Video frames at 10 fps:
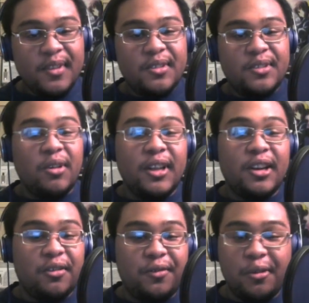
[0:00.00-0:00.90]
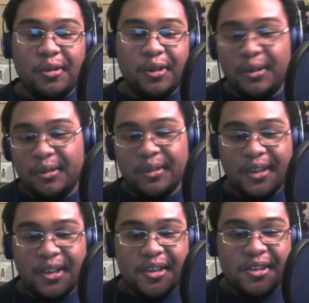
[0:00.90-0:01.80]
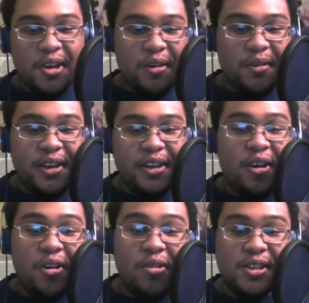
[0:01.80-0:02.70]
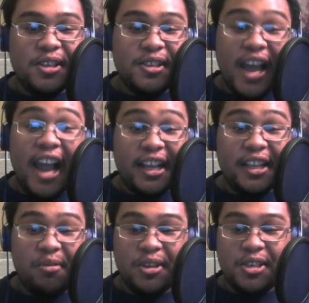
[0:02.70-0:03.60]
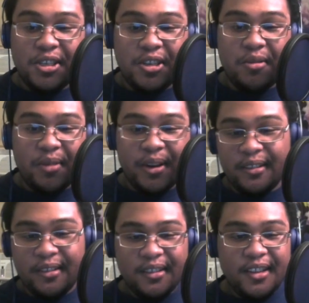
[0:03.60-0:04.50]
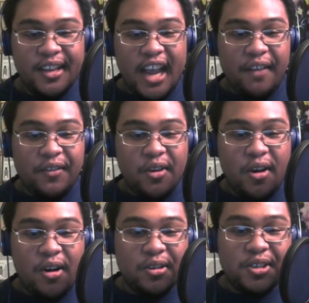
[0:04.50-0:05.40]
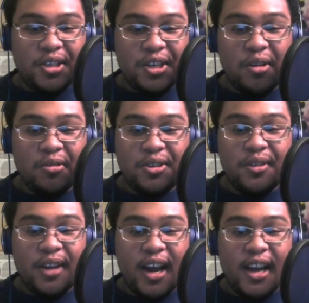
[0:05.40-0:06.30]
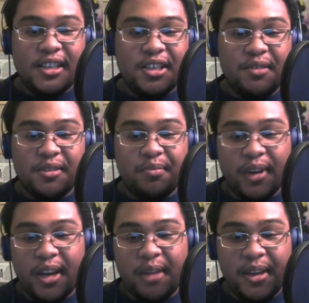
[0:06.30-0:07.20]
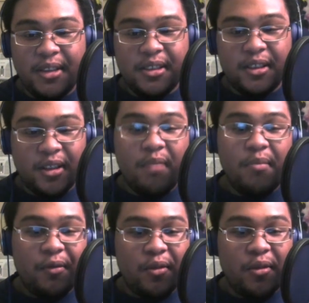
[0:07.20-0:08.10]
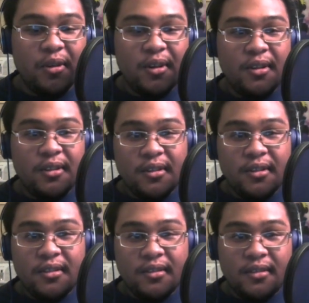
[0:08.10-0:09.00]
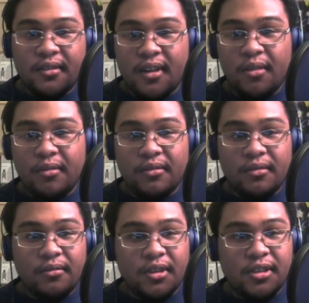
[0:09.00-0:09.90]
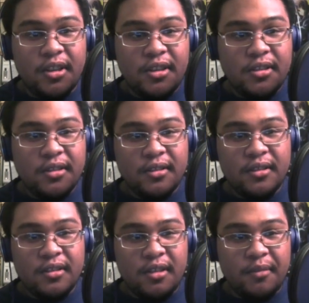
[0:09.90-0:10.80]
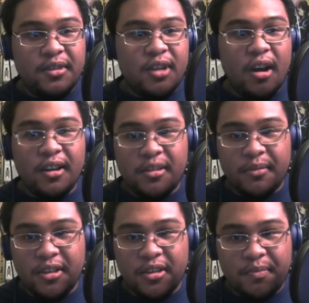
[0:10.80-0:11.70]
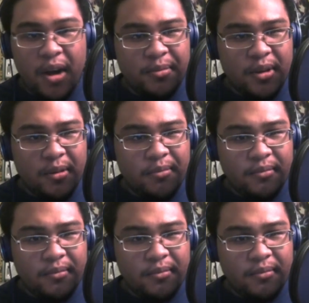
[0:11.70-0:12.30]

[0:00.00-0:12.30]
Don't let her fool you. Sayori knows exactly what she's doing. After all, she told you guys she was bringing me to the club before. Oh, what's this? Sorry, something just popped up.